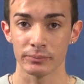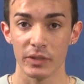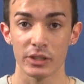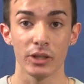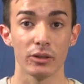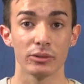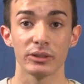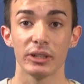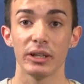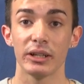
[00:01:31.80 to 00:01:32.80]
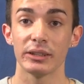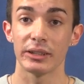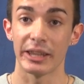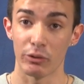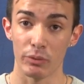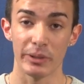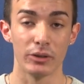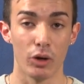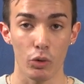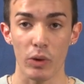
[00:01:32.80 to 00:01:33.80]
So, there will be
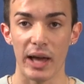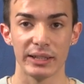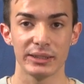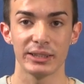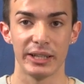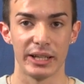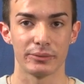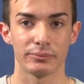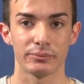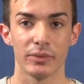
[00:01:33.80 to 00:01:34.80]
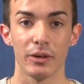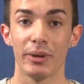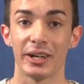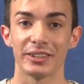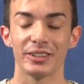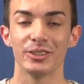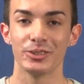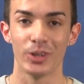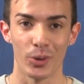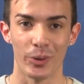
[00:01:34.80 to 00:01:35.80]
no rally today. But
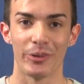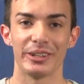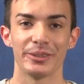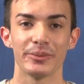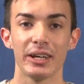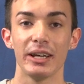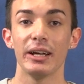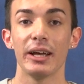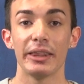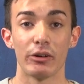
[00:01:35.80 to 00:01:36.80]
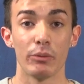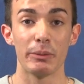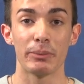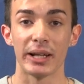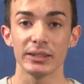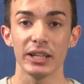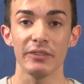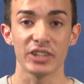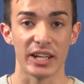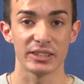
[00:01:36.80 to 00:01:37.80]
don't worry, there will be plenty of
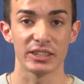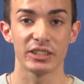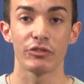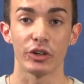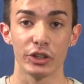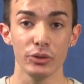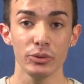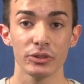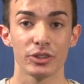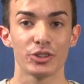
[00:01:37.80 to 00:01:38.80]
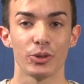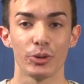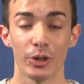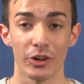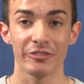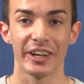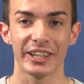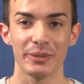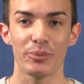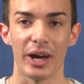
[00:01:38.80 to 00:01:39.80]
chances for you to show your
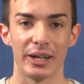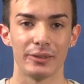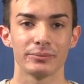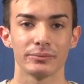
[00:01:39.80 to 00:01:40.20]
Viking pride.